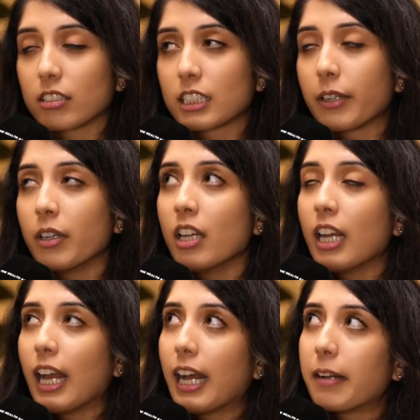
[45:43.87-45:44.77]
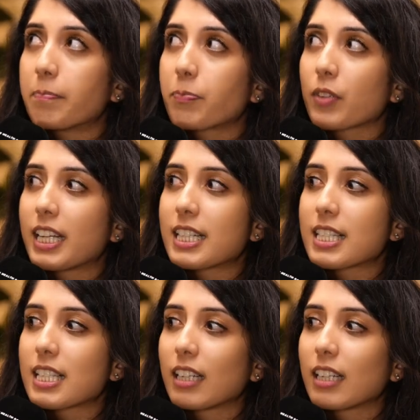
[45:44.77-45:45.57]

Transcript: So it's